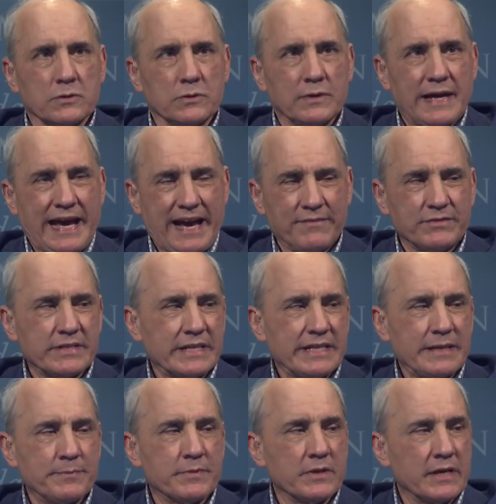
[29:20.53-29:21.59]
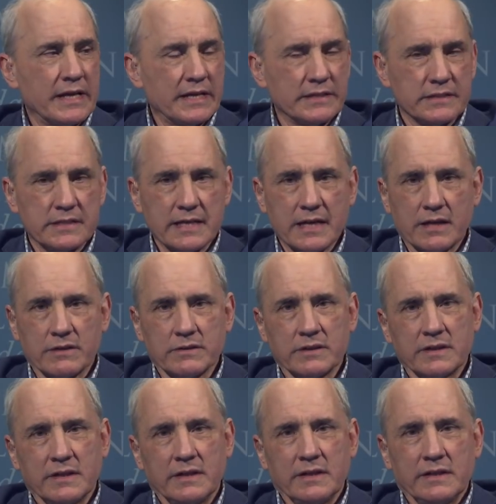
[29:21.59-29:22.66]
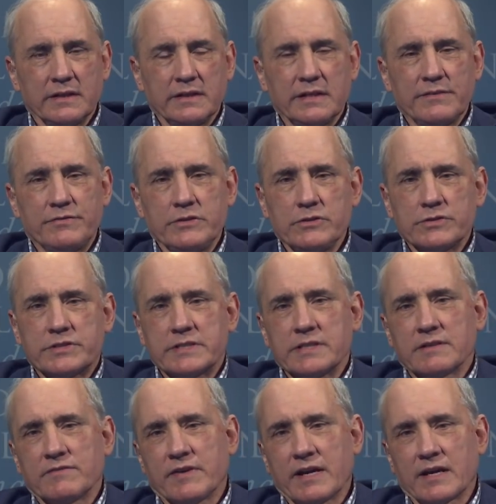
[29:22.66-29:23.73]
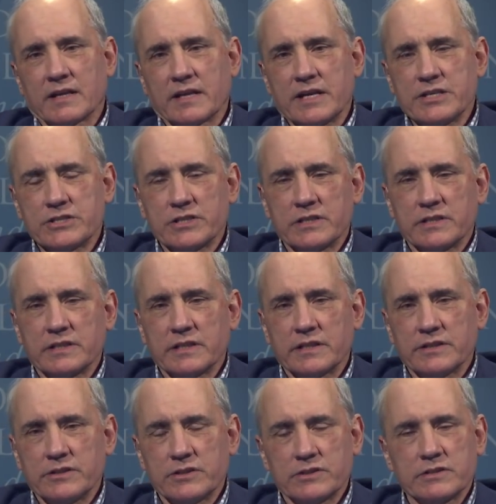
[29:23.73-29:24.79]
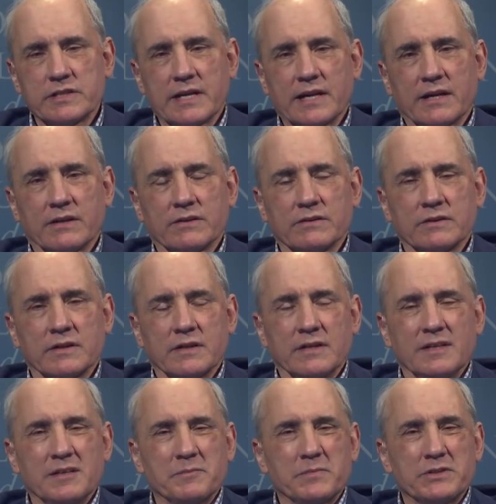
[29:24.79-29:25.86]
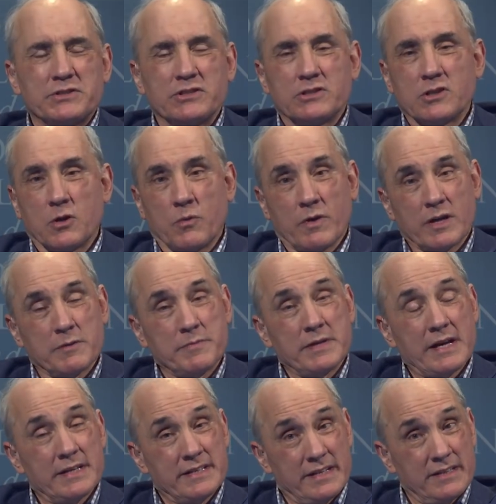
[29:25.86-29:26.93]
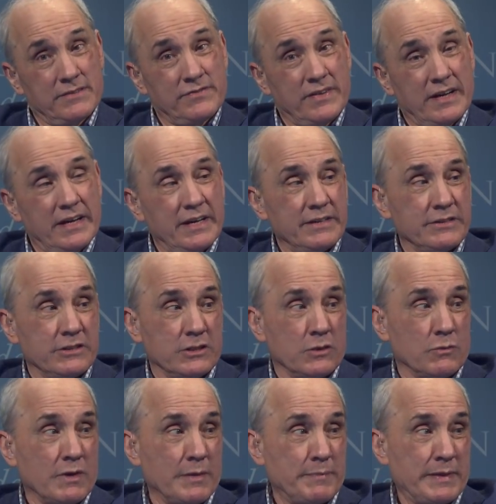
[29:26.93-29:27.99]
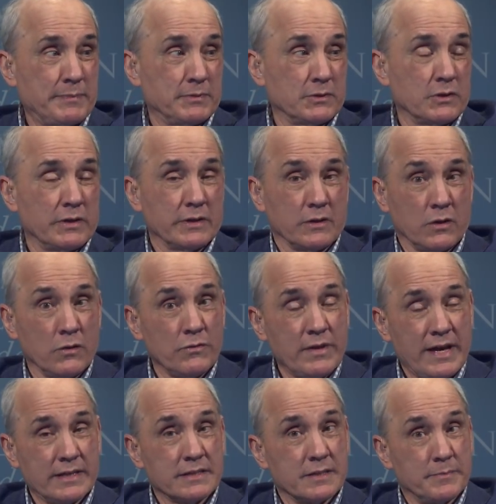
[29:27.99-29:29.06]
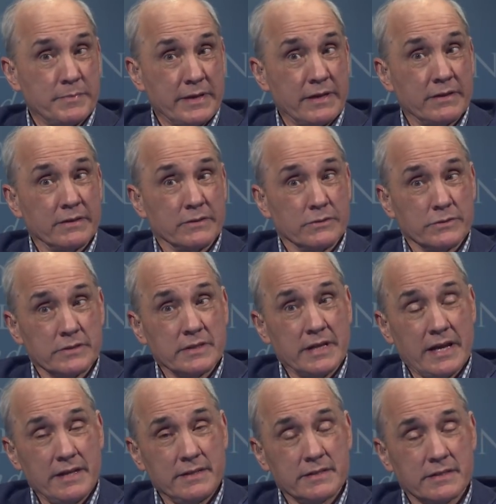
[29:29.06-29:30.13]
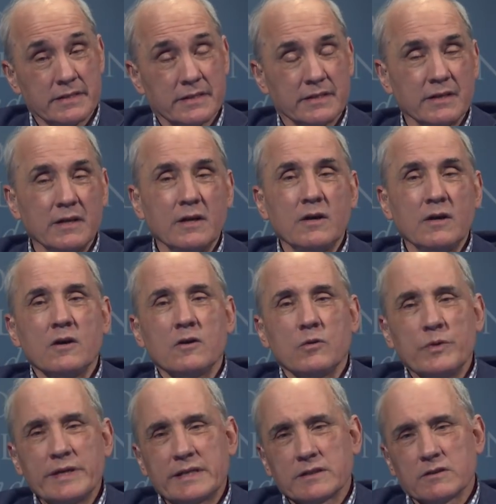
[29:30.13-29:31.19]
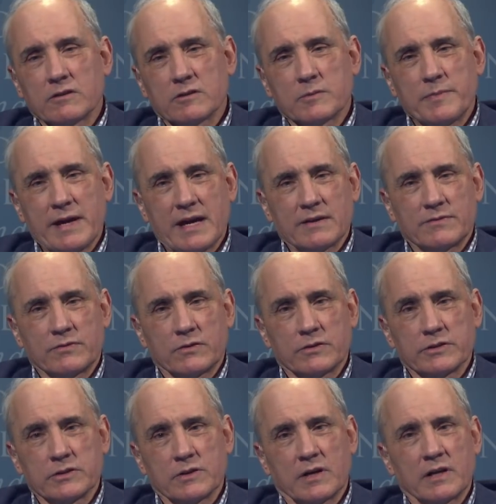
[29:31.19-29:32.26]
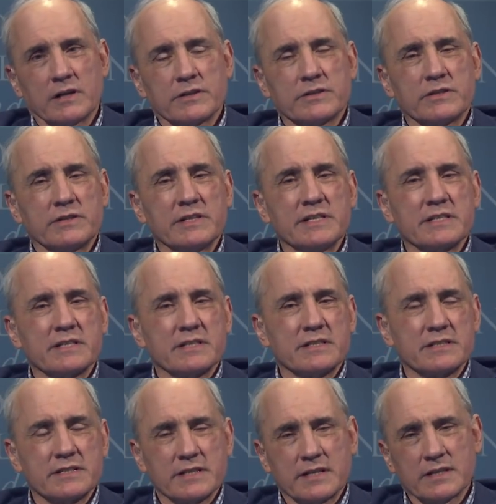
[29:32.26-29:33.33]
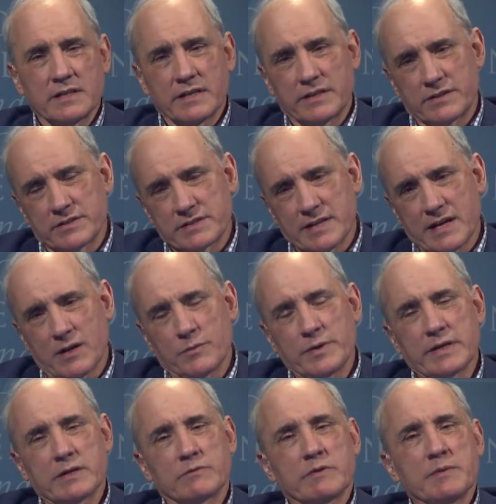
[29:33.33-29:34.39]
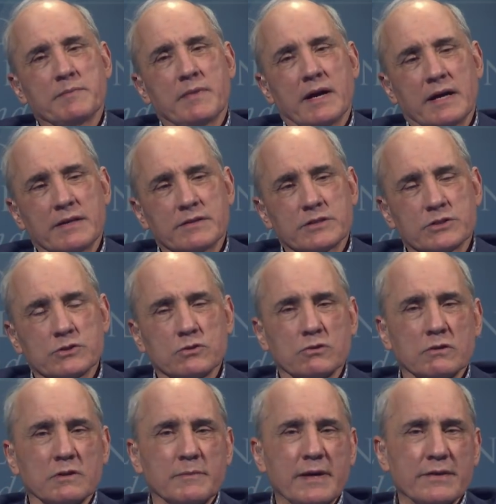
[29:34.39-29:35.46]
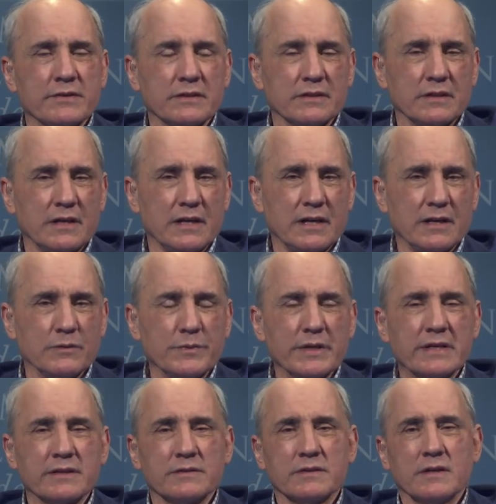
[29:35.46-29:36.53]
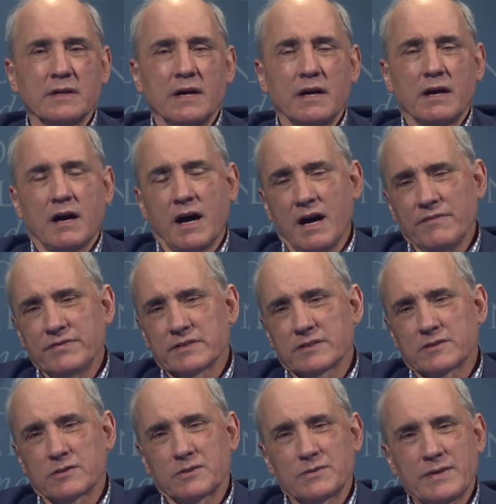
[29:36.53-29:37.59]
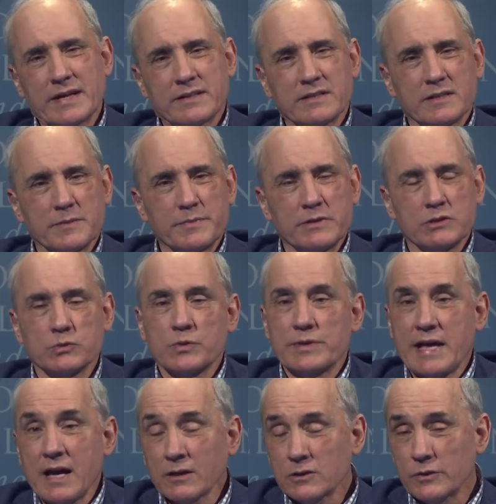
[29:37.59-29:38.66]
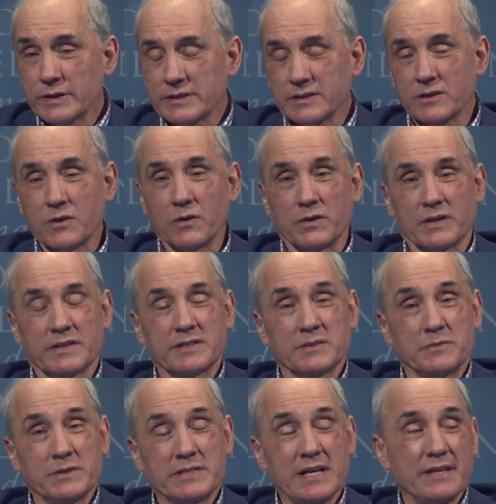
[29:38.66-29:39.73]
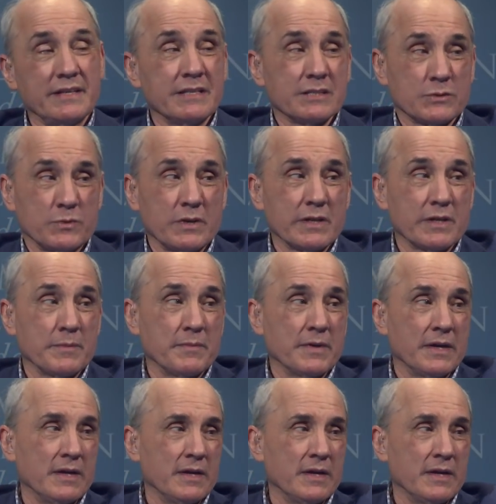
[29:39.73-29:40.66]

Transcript: who have to keep their heads down. If you see a violation in your town, but you don't want to be identified, you don't want people knowing, oh, that's the parent who's the atheist kid, we can go to bat for you. Our attorneys can send letters out, we can remind the school about the law, and we can often correct an abuse without going to court, which I think is one of the